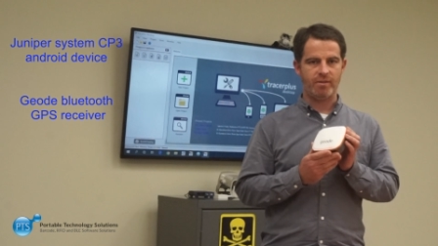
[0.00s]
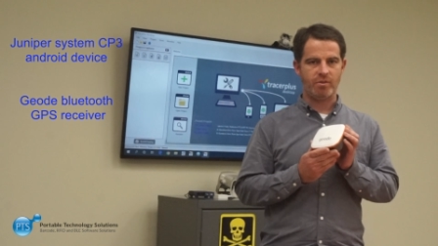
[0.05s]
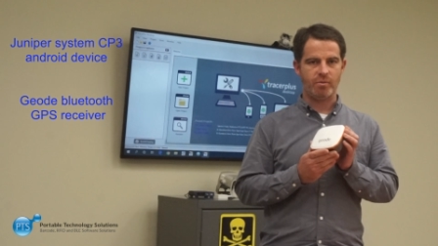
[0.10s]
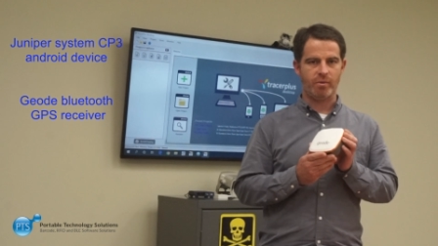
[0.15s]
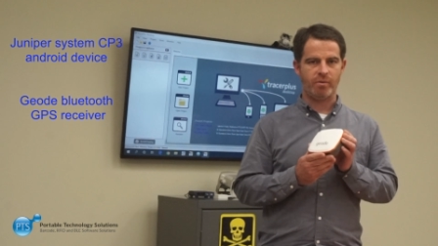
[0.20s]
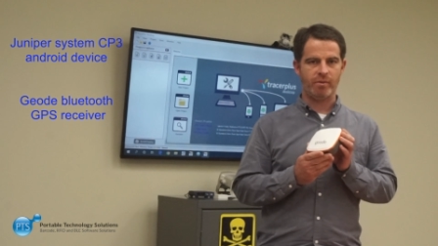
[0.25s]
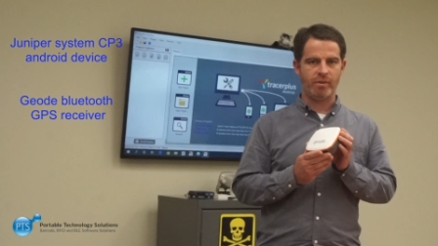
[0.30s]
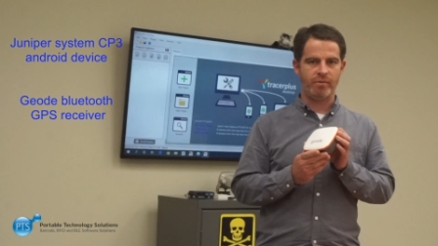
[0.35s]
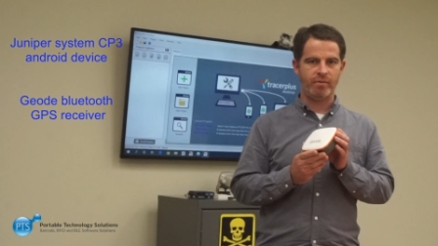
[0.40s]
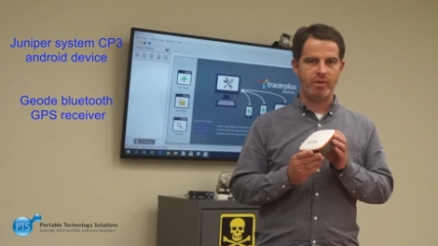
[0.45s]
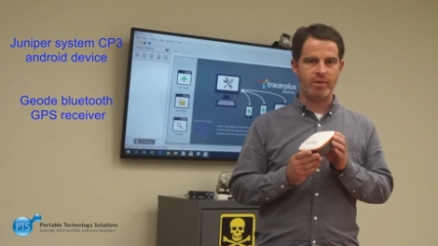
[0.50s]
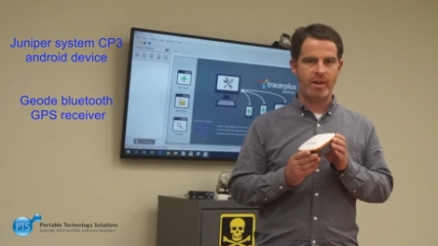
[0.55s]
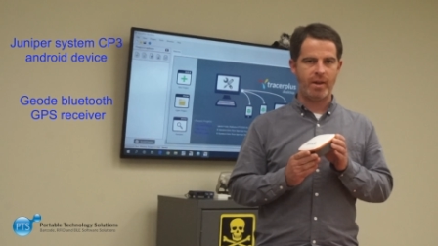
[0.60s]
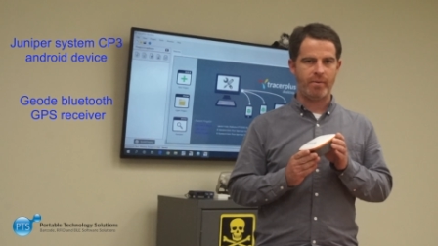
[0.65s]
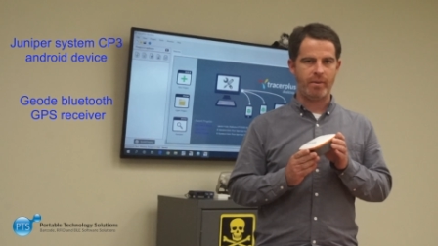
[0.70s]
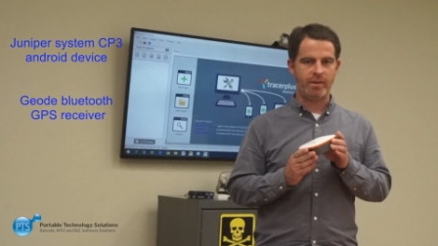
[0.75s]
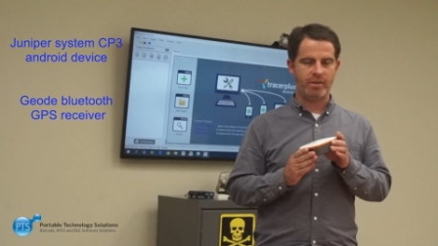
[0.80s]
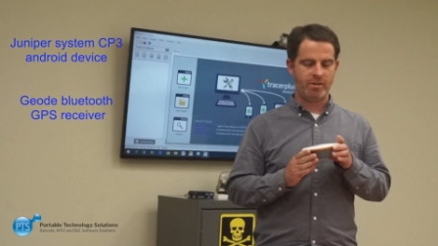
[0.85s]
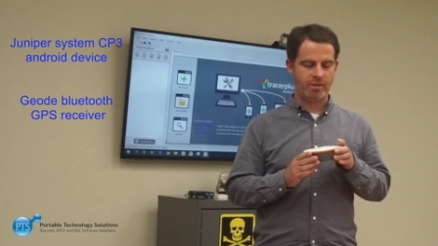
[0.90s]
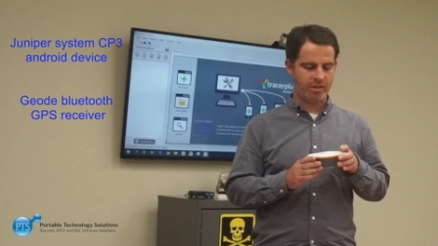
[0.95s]
So we'll review that
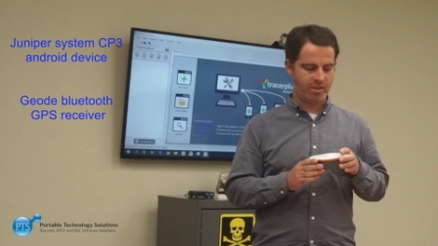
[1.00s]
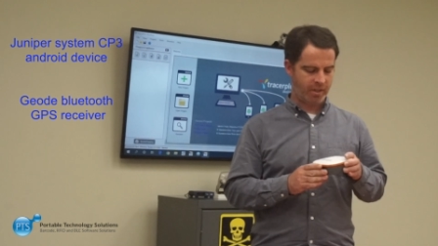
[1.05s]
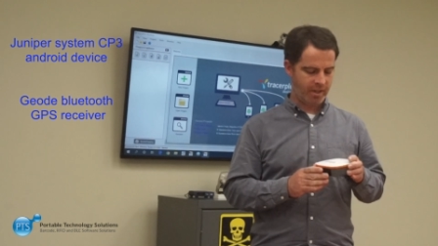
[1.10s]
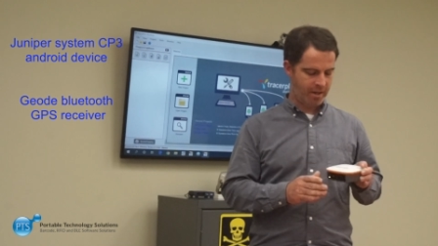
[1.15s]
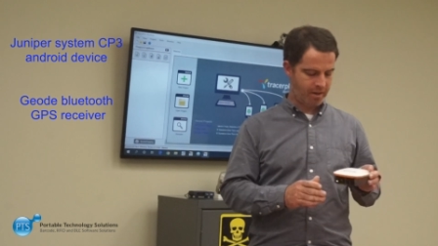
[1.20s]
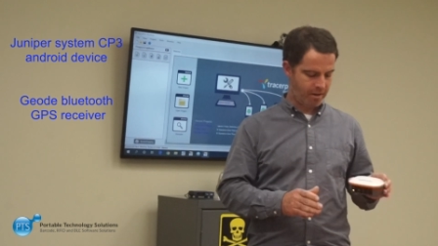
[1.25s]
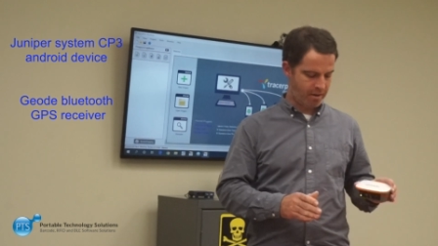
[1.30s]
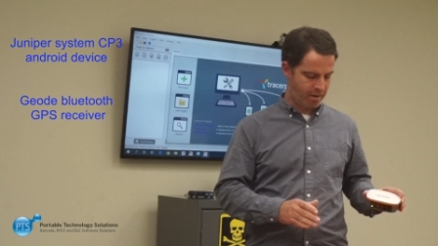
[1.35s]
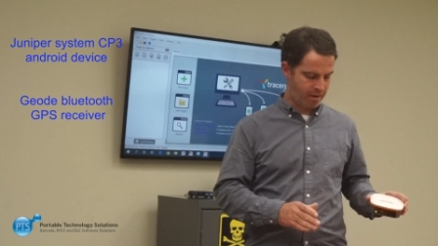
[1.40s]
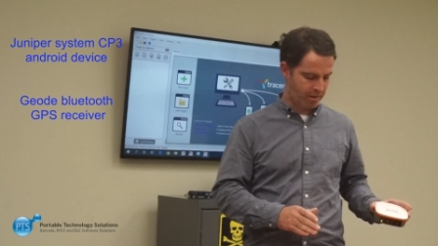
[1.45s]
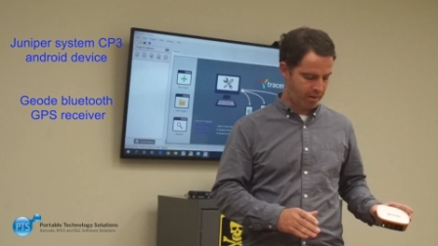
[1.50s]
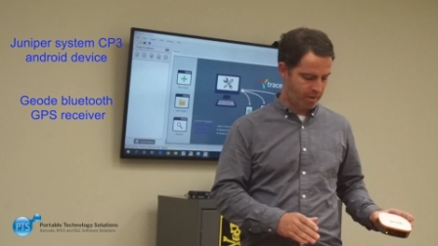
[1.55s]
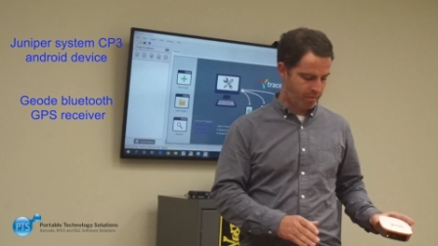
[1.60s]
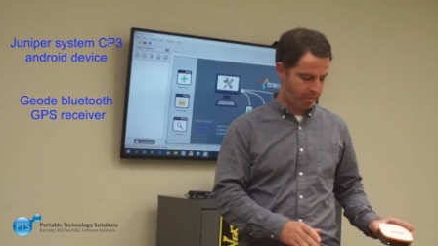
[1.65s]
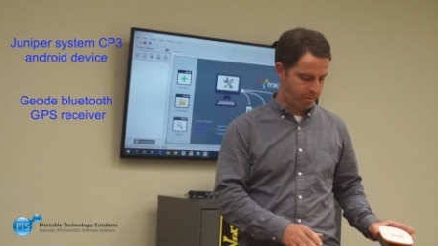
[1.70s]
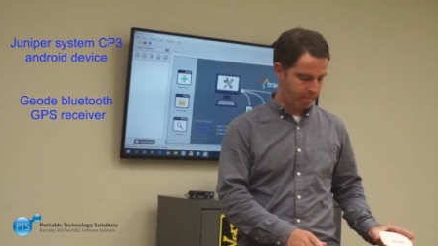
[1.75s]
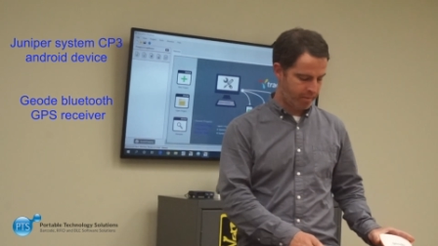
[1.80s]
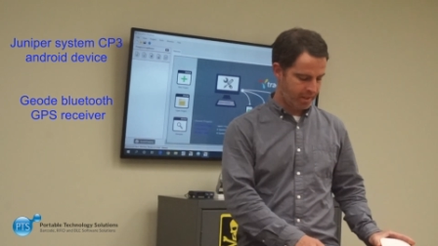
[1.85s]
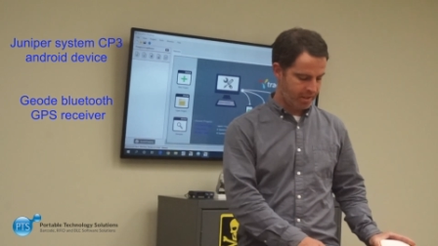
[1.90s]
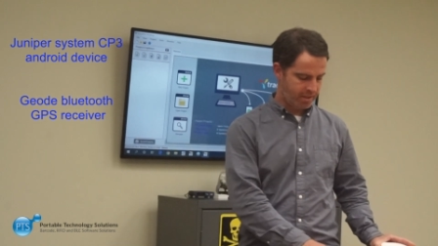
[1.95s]
one in just a
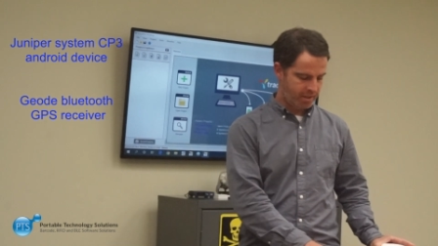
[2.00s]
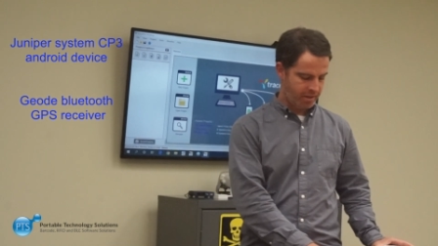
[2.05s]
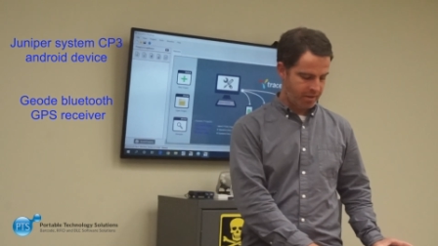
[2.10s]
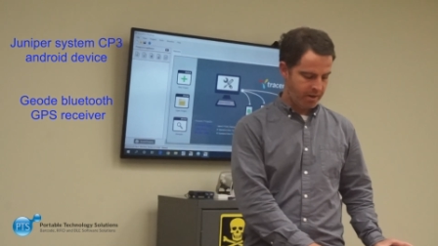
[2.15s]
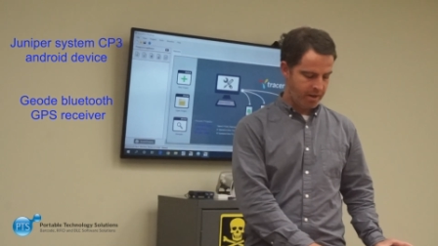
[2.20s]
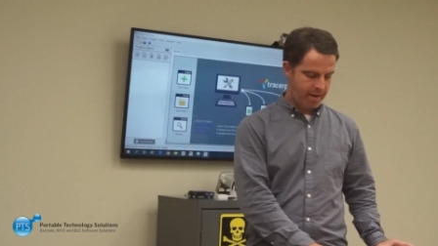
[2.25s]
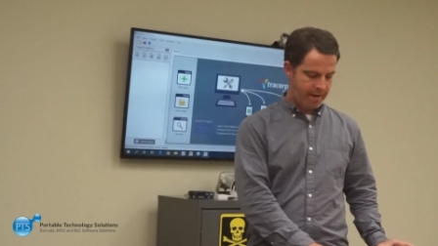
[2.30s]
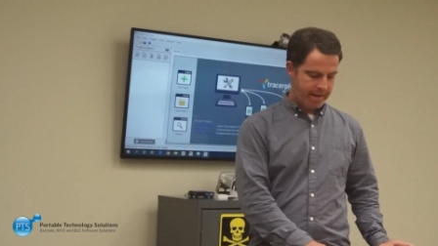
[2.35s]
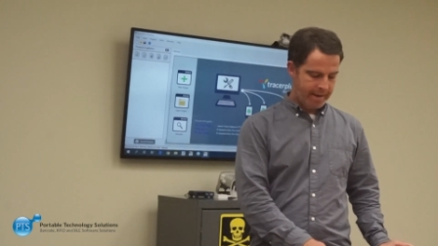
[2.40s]
couple of minutes here.